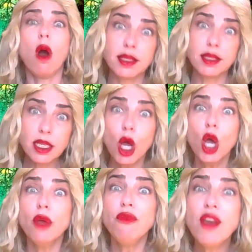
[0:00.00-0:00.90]
Wait,
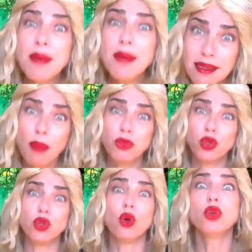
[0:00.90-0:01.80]
Thumbelina
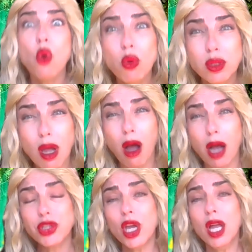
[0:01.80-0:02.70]
is now
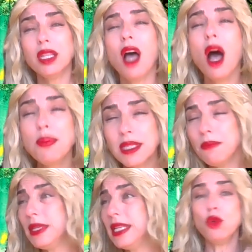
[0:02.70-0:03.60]
afraid and
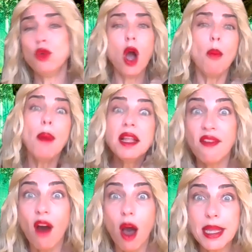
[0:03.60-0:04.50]
hungry. She doesn't know what
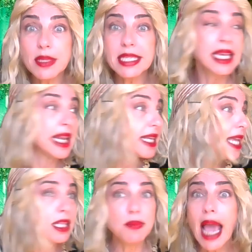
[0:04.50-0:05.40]
to do.
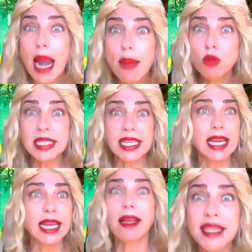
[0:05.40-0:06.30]
She needs to find a
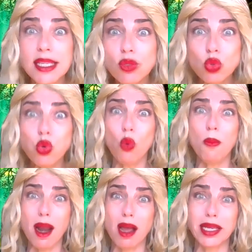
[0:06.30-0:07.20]
place. Her mother's
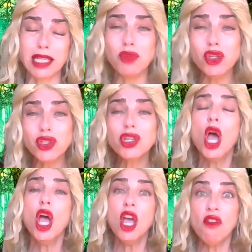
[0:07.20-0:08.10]
very anxious
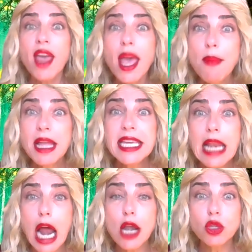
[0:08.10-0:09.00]
about her.
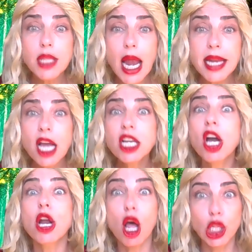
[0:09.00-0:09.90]
And it's now dark.